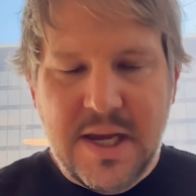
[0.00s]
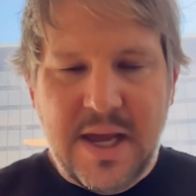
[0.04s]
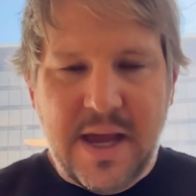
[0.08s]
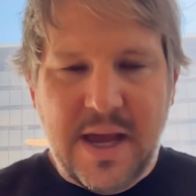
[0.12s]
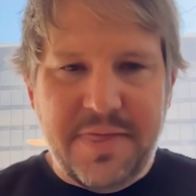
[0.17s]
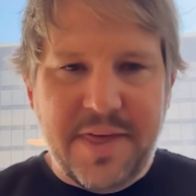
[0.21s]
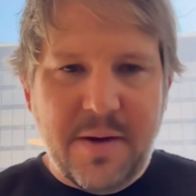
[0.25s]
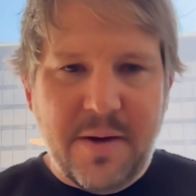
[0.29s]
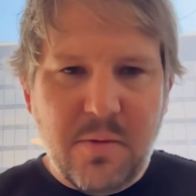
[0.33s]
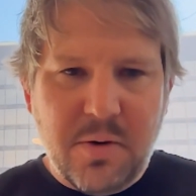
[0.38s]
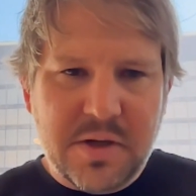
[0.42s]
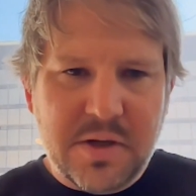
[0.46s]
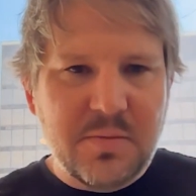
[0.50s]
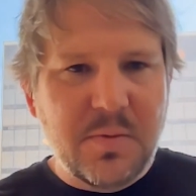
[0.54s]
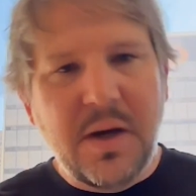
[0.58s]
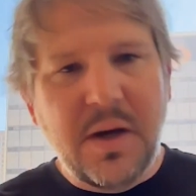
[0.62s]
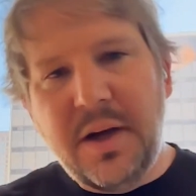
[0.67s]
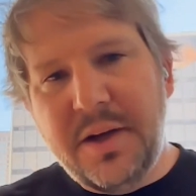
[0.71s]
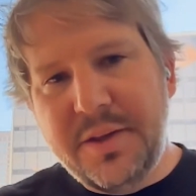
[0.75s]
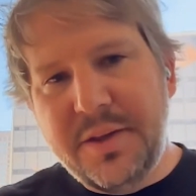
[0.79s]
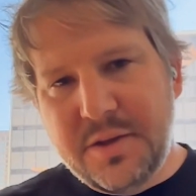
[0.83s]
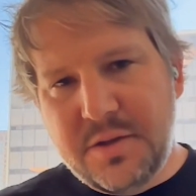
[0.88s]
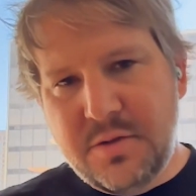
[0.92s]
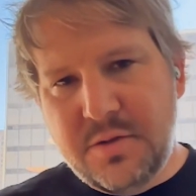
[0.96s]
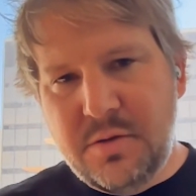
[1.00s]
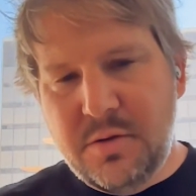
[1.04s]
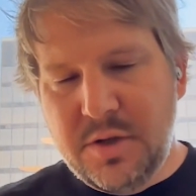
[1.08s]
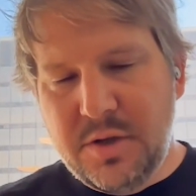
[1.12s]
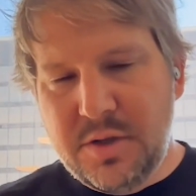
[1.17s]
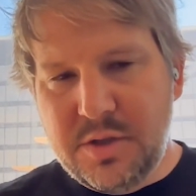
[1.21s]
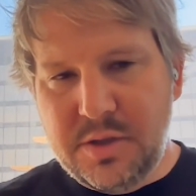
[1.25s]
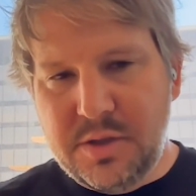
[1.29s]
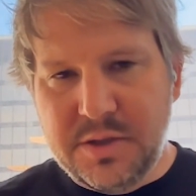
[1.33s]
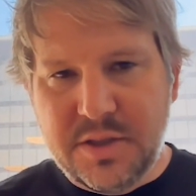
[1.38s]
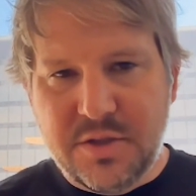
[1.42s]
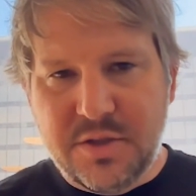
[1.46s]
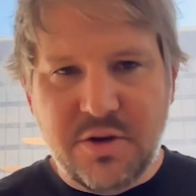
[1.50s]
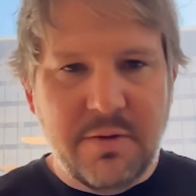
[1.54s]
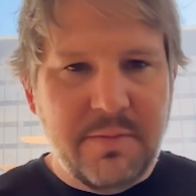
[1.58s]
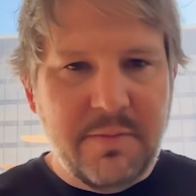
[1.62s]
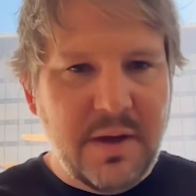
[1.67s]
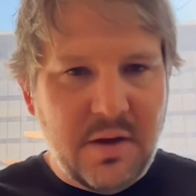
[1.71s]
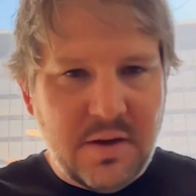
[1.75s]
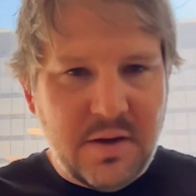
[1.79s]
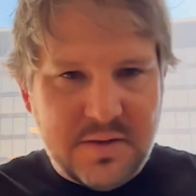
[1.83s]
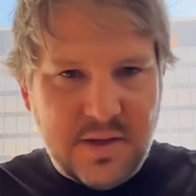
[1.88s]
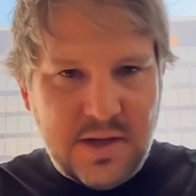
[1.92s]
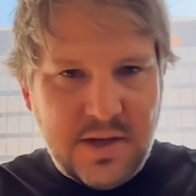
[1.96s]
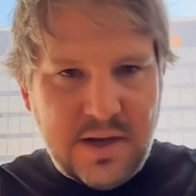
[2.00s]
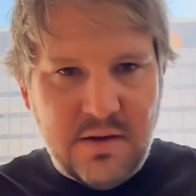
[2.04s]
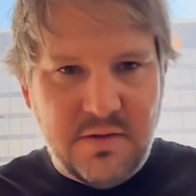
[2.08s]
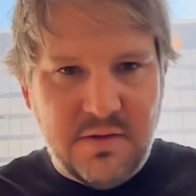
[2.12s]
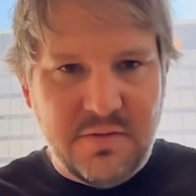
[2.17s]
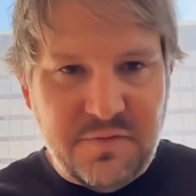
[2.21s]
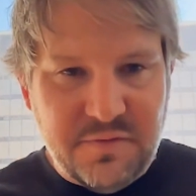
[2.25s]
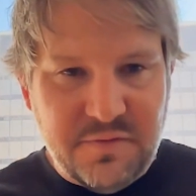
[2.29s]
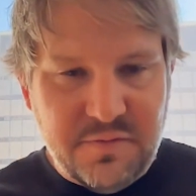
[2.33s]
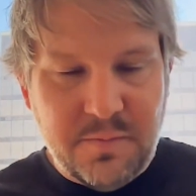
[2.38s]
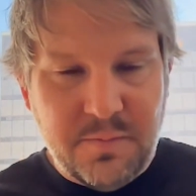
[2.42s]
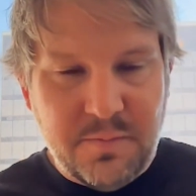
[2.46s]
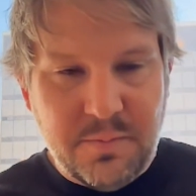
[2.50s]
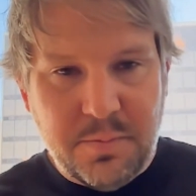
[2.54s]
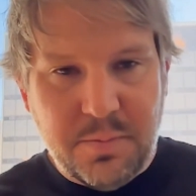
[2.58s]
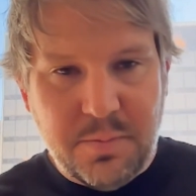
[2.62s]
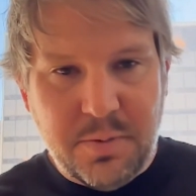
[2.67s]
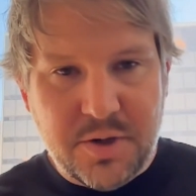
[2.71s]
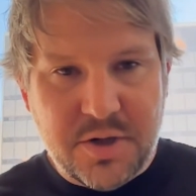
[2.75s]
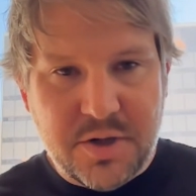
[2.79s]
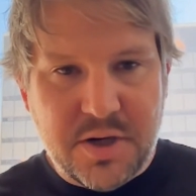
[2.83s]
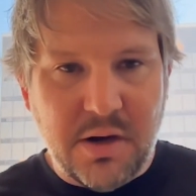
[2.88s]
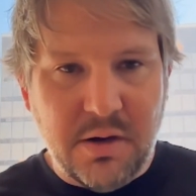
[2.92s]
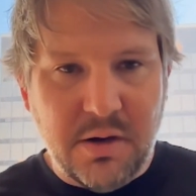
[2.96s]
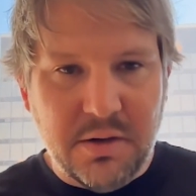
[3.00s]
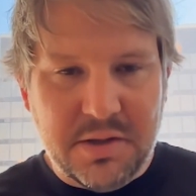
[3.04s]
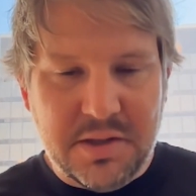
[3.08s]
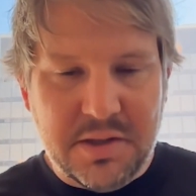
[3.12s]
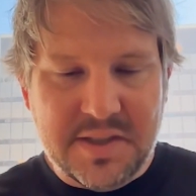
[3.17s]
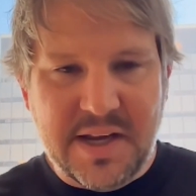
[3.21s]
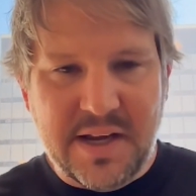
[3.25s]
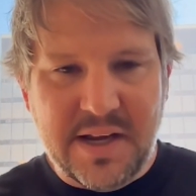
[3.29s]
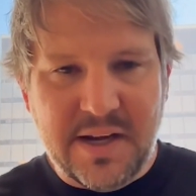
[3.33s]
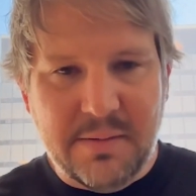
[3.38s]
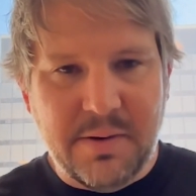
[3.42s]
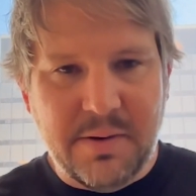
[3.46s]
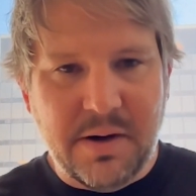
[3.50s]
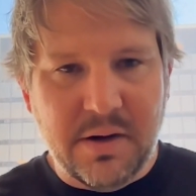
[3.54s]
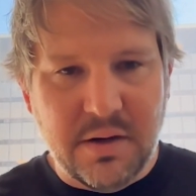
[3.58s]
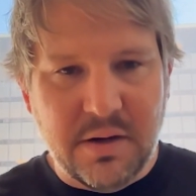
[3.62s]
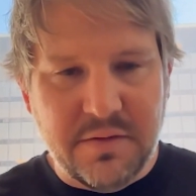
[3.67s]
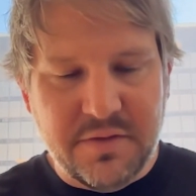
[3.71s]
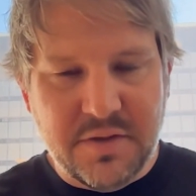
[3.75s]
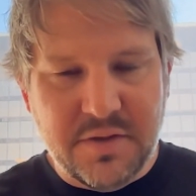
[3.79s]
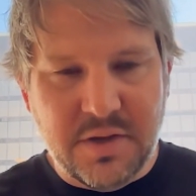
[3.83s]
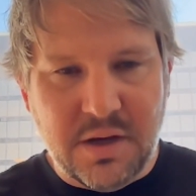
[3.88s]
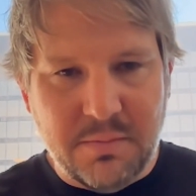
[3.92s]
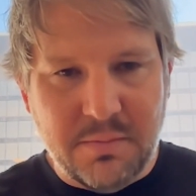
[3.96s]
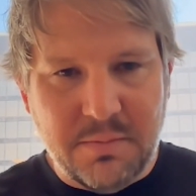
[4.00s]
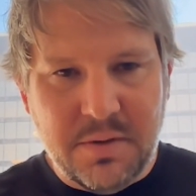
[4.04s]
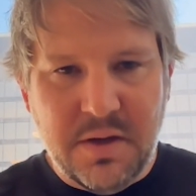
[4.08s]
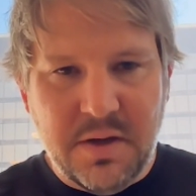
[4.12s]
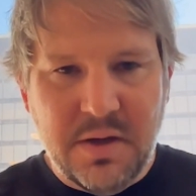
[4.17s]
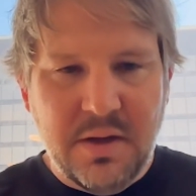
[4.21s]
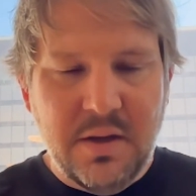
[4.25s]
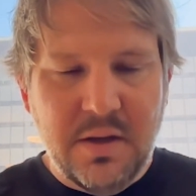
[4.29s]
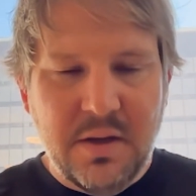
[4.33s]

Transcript: And that works well on the traditional streaming because you kind of push out the static part up top